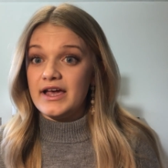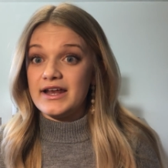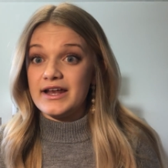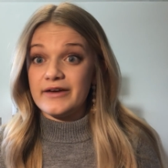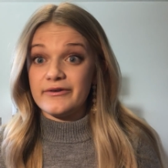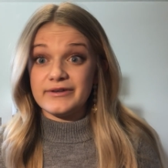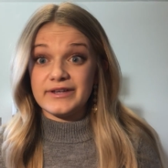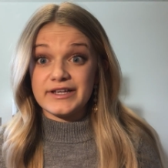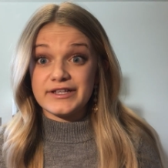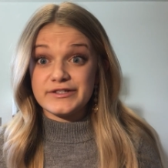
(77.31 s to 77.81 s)
And
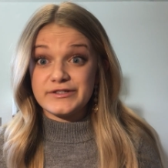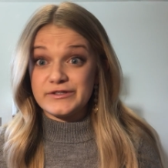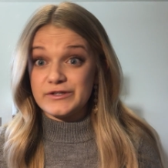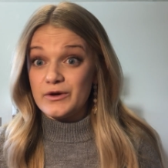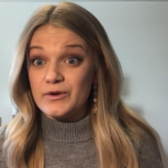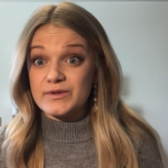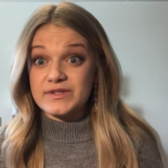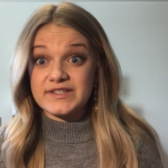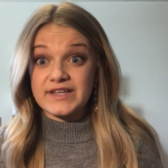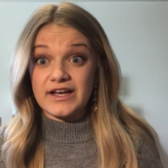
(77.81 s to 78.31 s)
I would get
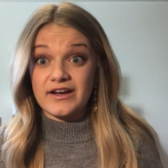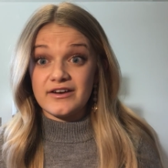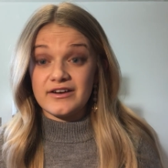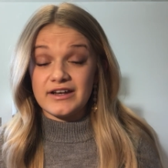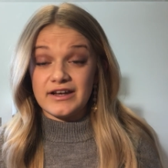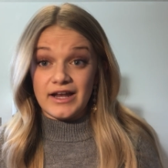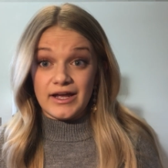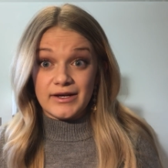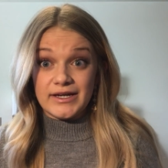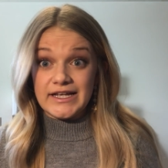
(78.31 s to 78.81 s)
so
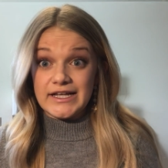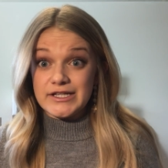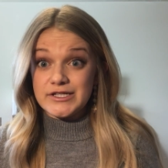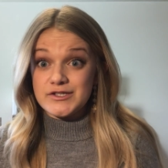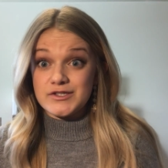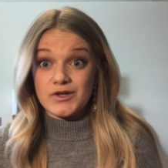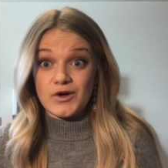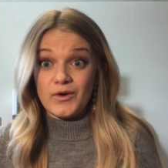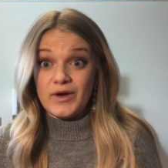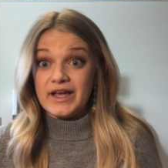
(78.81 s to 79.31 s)
scared and I'd get
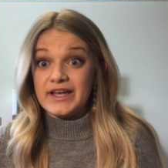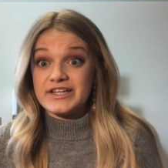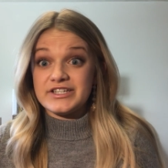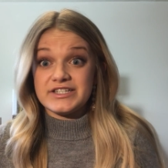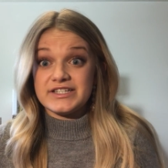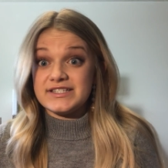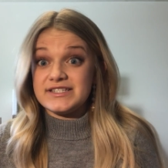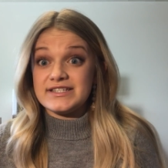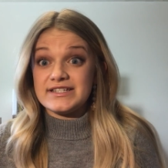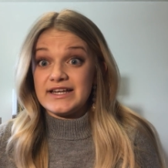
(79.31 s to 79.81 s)
so
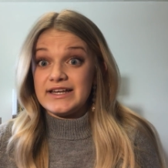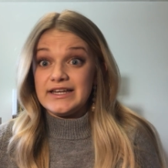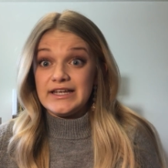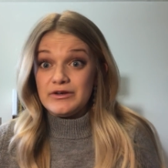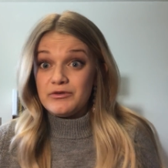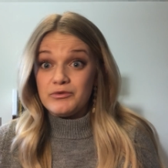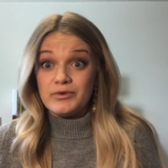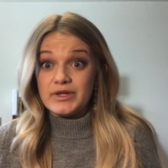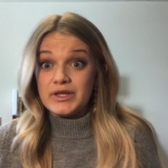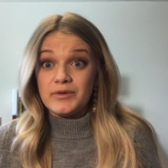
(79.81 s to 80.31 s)
anxious and I'd
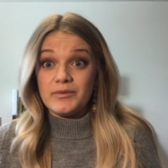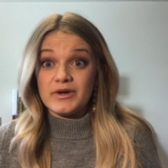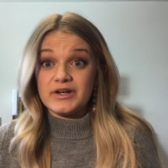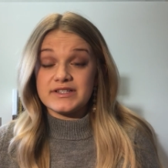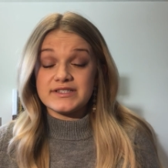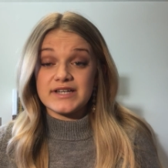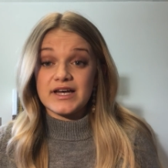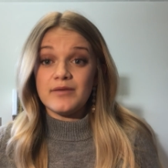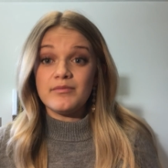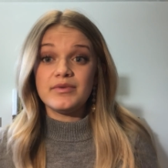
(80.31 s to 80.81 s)
get really
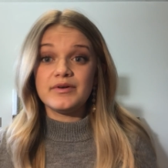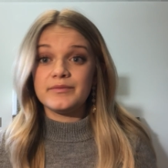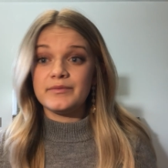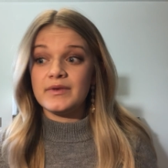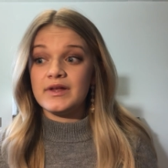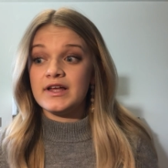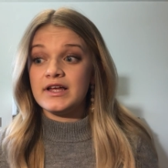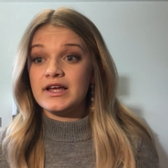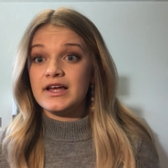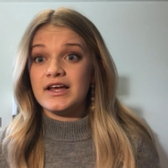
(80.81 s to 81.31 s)
worked up
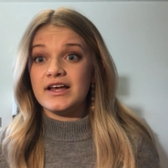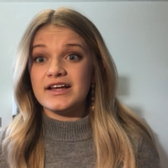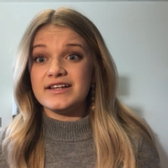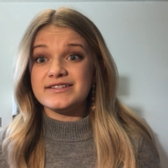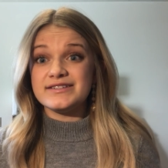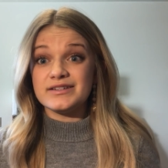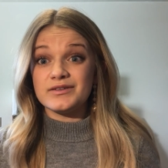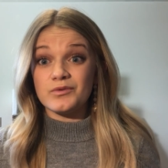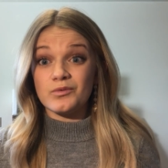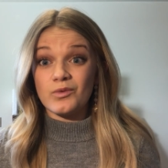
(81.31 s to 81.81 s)

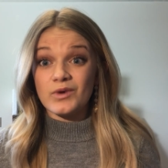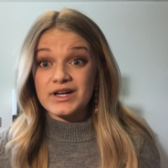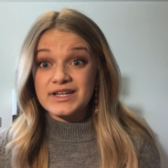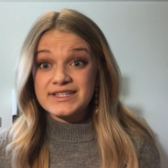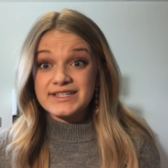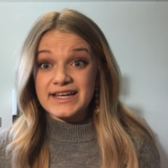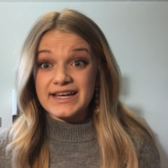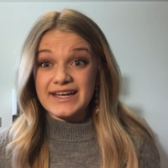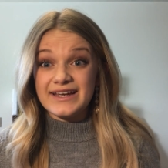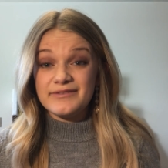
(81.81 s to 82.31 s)
until
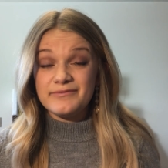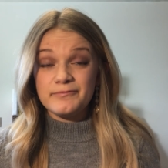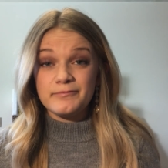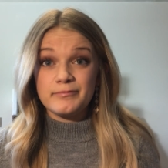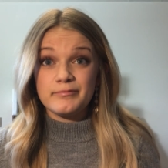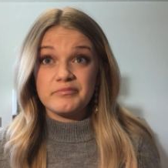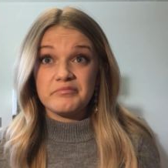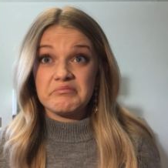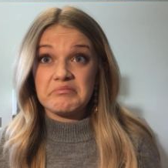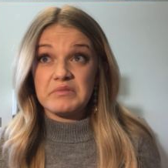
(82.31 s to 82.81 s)
one day,
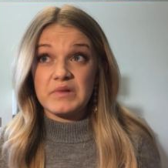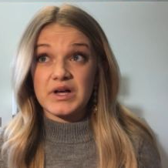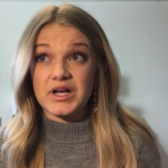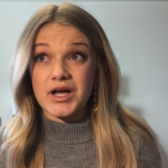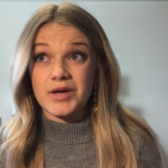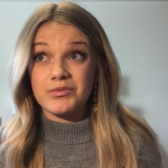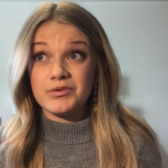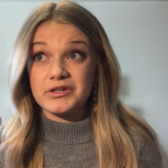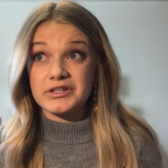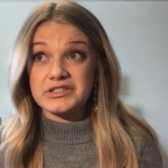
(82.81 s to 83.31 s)
a
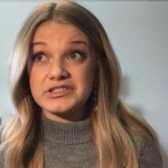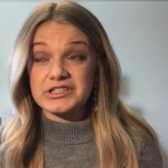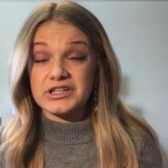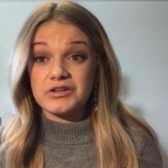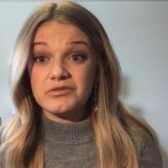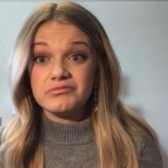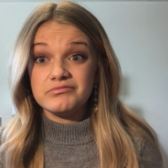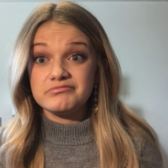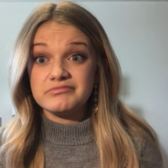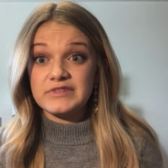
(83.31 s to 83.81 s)
couple years
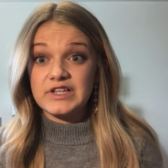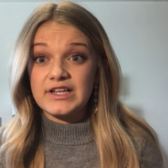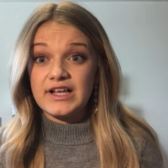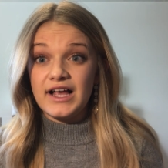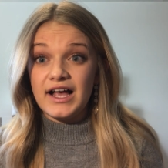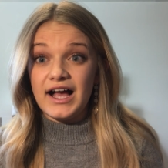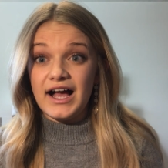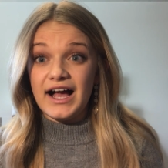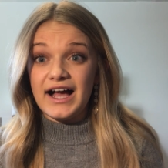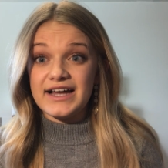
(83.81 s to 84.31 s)
ago,
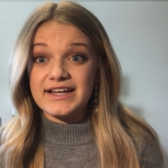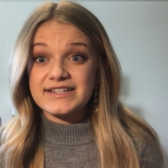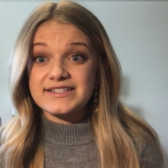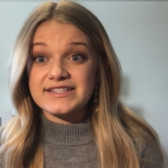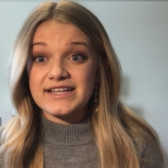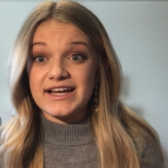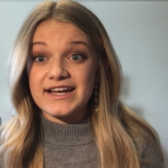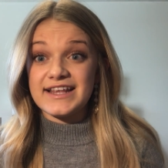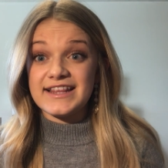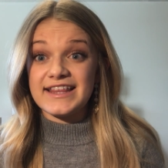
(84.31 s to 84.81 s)
I
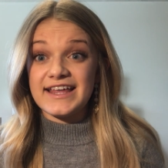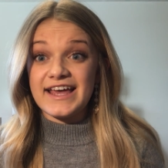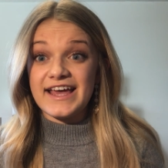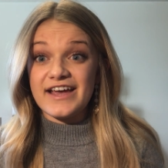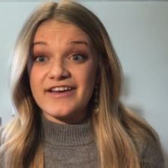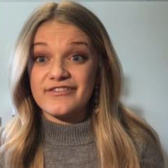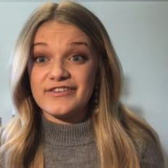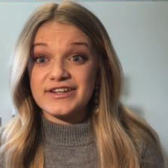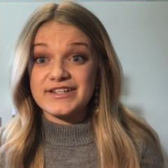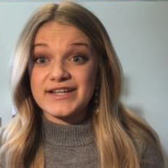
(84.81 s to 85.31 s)
decided that
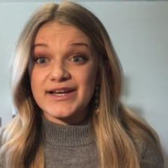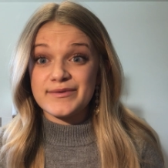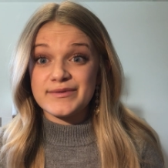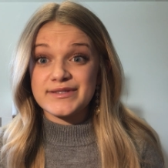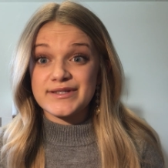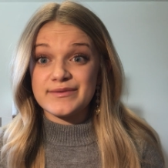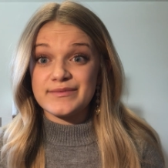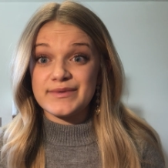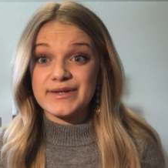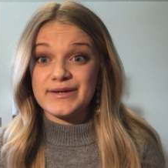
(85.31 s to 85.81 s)
every
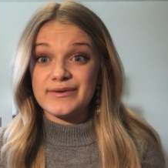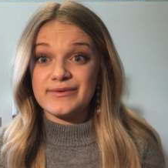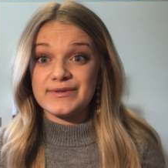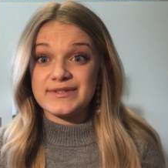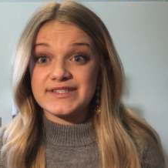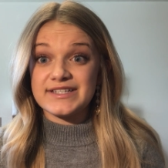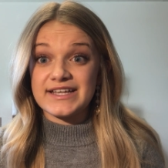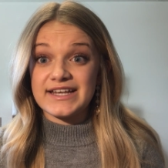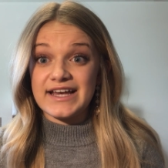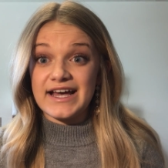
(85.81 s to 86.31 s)
time somebody
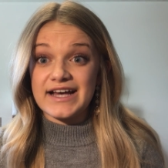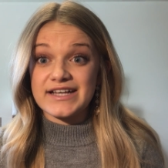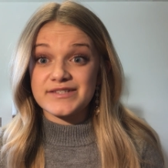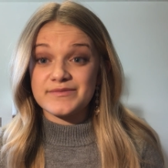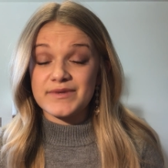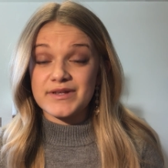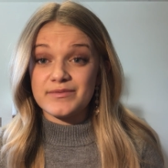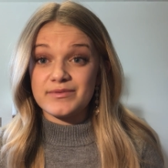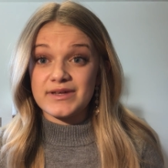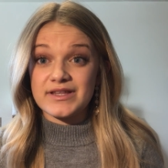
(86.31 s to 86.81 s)
was going to
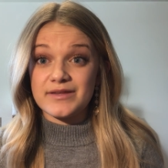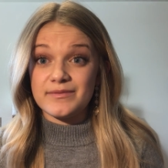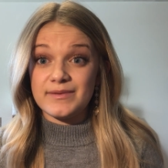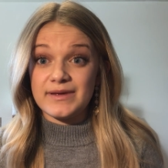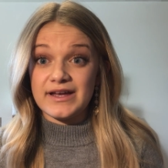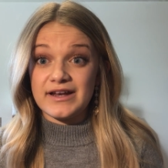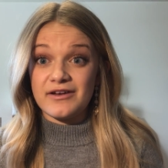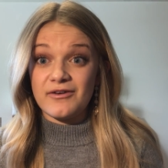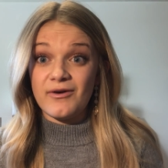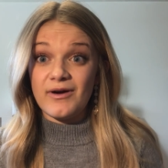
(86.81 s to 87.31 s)
ask me to play the
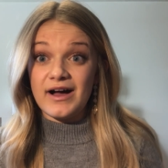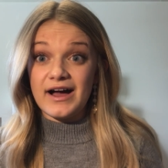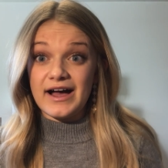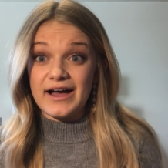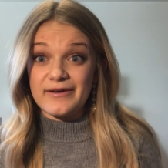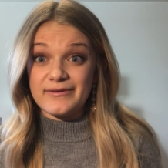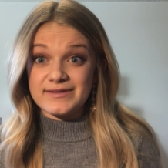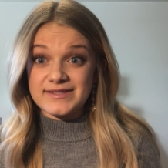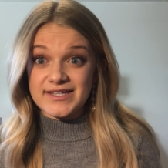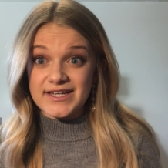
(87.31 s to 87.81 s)
piano,
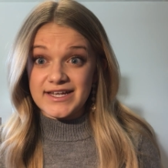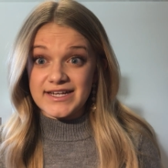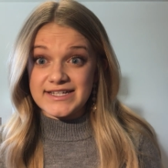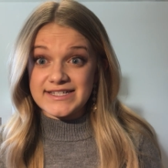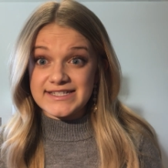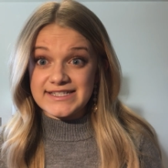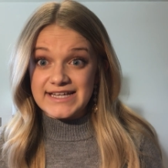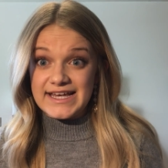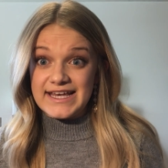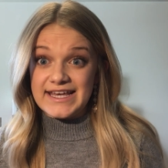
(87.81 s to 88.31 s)
I was going
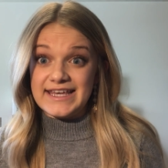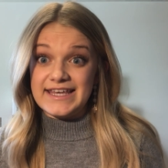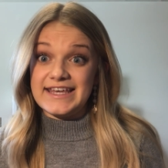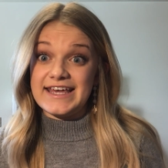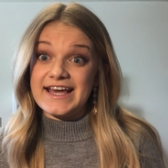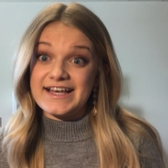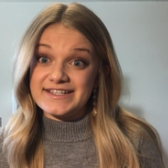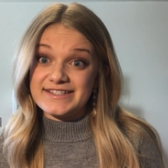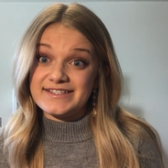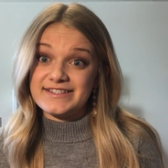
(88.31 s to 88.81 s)
to say
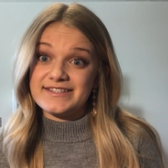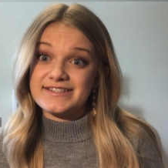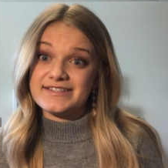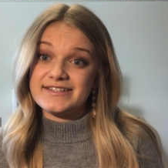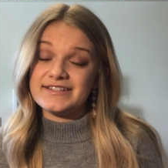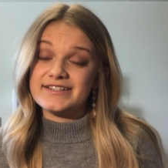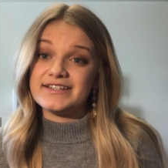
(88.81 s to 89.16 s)
yes